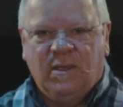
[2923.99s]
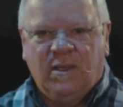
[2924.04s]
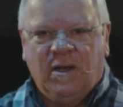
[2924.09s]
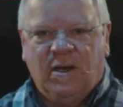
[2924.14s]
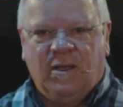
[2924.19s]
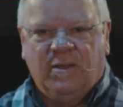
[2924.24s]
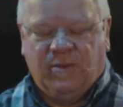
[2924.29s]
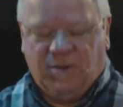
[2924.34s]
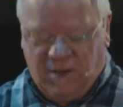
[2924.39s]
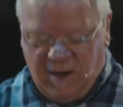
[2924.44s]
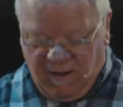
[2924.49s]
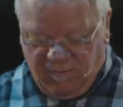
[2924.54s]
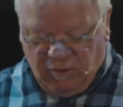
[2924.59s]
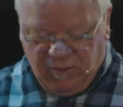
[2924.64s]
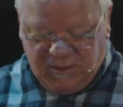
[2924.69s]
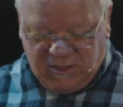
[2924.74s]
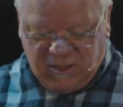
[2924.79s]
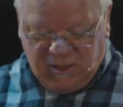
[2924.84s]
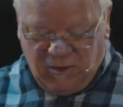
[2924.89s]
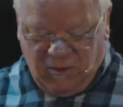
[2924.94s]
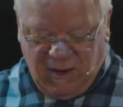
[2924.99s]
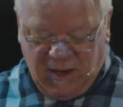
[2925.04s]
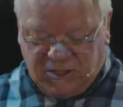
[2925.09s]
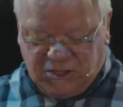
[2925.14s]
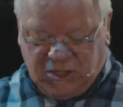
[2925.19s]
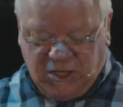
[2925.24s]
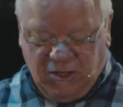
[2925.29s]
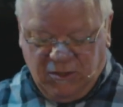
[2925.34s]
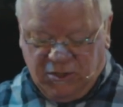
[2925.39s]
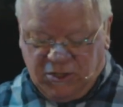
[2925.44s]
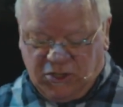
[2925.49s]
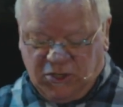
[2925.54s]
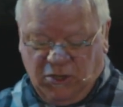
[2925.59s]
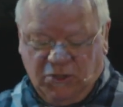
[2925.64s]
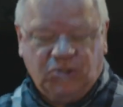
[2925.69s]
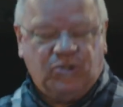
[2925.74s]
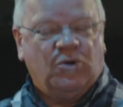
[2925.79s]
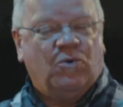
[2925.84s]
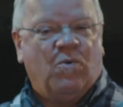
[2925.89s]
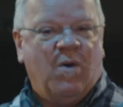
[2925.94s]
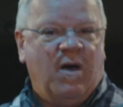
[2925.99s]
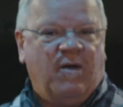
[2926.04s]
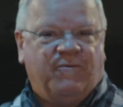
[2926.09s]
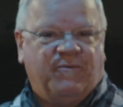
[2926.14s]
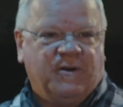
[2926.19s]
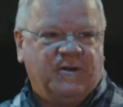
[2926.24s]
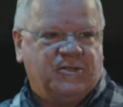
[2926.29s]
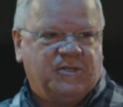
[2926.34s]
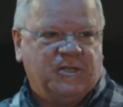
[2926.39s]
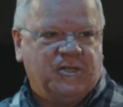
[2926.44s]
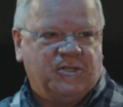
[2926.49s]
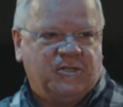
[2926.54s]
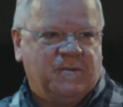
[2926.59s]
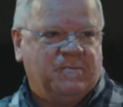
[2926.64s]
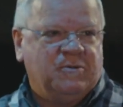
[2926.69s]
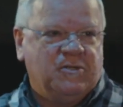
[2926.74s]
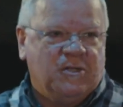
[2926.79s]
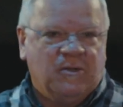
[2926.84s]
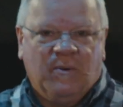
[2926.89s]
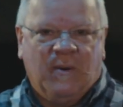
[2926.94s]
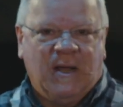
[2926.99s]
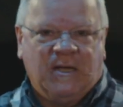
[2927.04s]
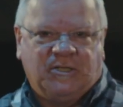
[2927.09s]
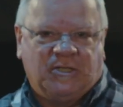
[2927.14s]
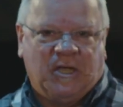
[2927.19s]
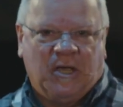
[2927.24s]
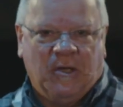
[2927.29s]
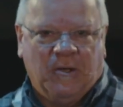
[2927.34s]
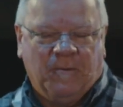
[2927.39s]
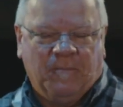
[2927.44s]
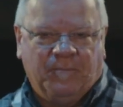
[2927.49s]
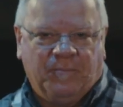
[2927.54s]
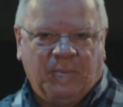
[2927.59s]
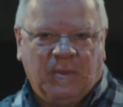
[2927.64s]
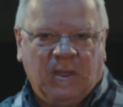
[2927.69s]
You know, the government to the rescue, the social welfare system to the rescue.